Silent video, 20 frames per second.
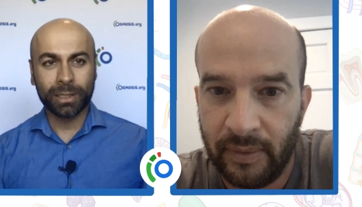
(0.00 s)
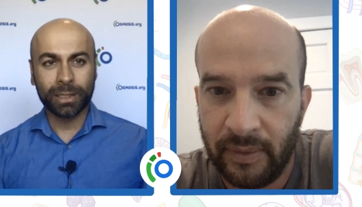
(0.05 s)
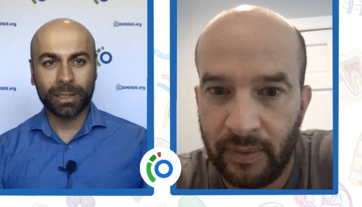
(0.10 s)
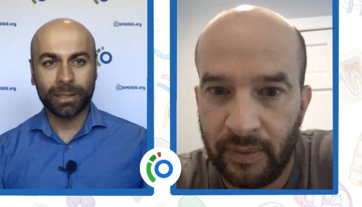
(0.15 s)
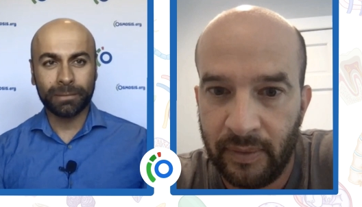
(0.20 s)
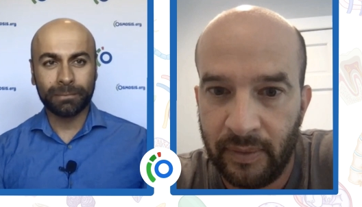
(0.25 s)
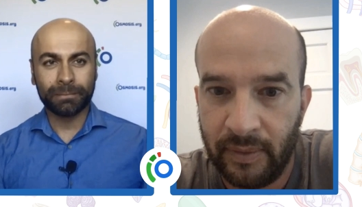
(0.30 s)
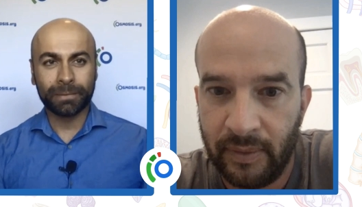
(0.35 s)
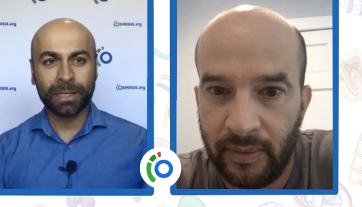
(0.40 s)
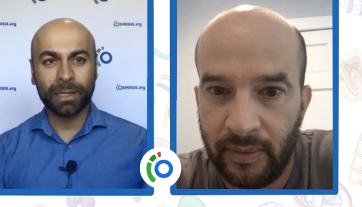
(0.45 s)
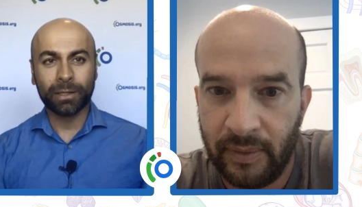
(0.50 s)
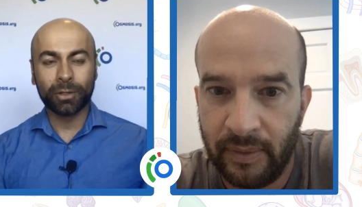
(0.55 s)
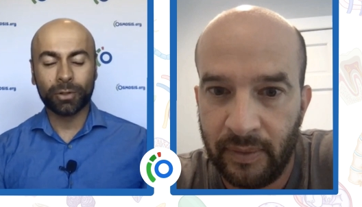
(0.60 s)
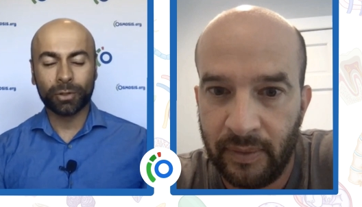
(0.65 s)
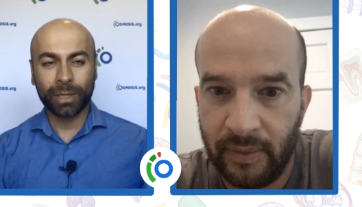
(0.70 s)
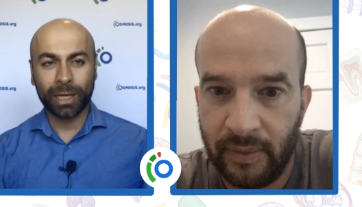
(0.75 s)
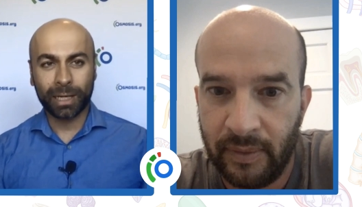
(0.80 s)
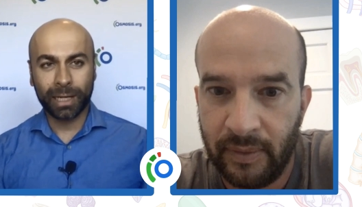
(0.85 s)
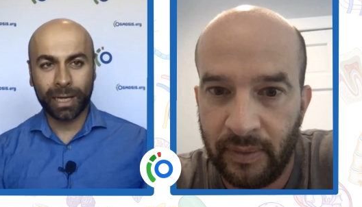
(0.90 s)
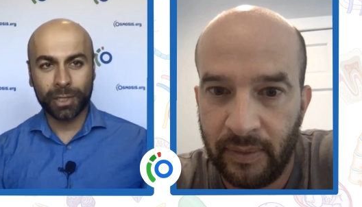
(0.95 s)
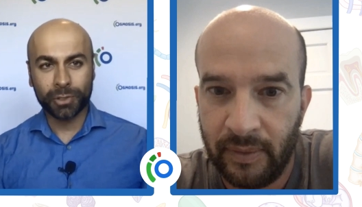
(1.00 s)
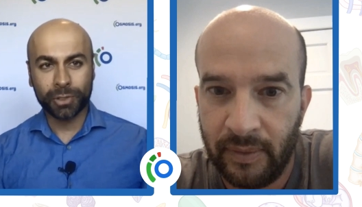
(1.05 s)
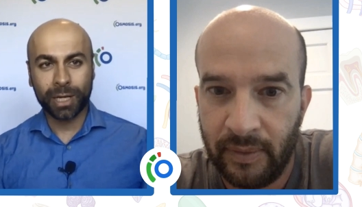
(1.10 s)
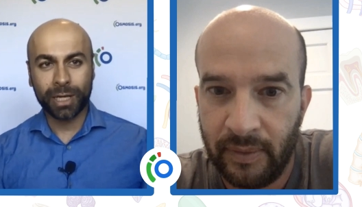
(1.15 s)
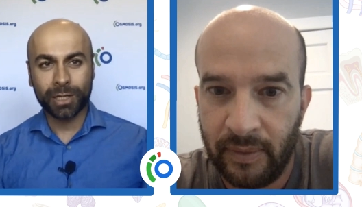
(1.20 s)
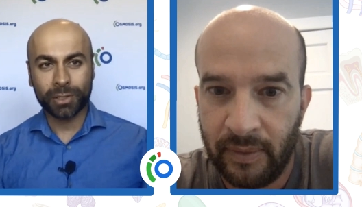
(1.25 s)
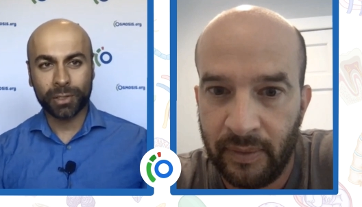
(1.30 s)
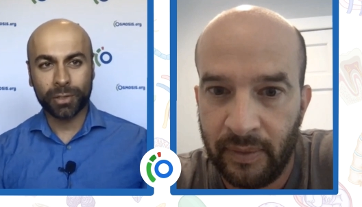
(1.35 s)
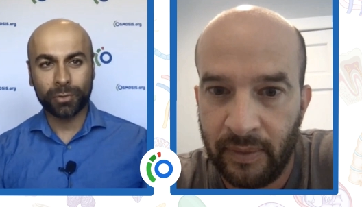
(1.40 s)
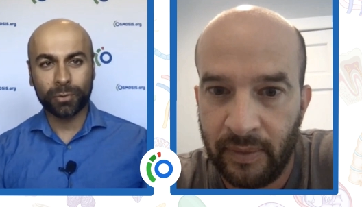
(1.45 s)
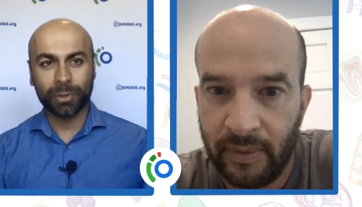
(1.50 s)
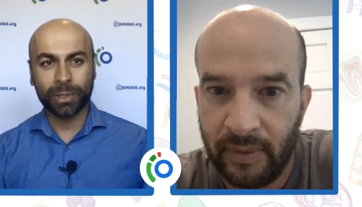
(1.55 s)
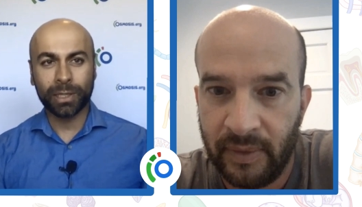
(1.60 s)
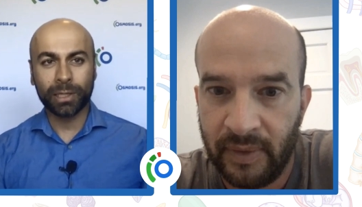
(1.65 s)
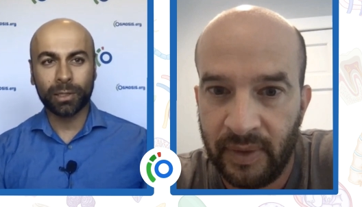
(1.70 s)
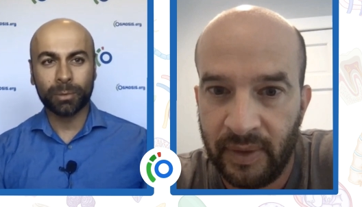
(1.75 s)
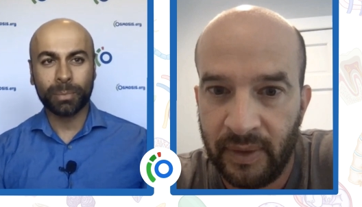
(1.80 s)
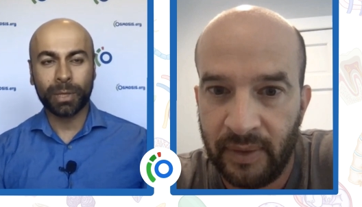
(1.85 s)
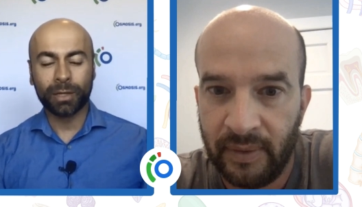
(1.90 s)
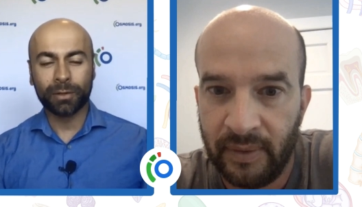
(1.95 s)
Speaker 1: uh, Guild or getting education through the
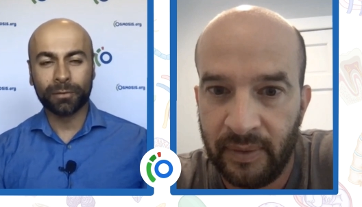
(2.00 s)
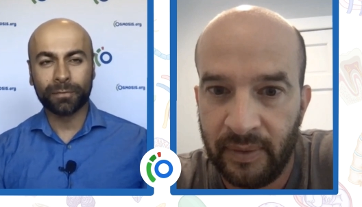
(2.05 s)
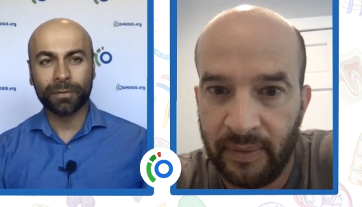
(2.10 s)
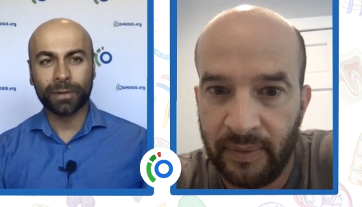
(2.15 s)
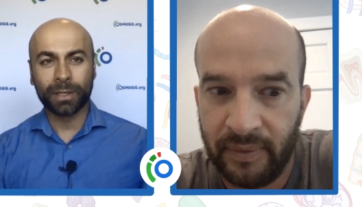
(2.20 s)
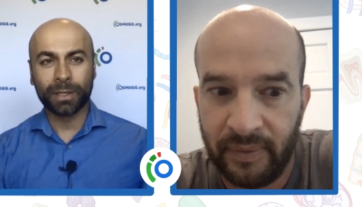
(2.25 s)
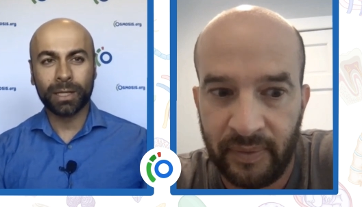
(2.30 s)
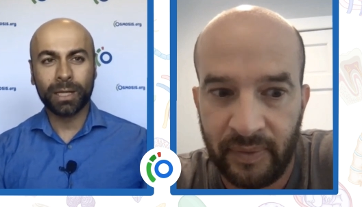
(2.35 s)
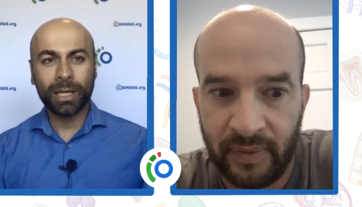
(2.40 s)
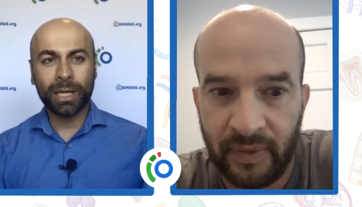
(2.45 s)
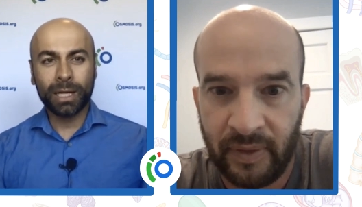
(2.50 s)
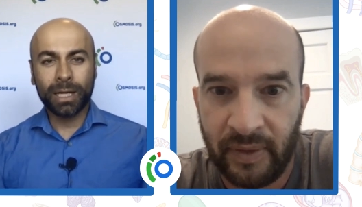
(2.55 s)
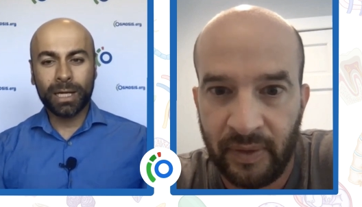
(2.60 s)
Guild benefit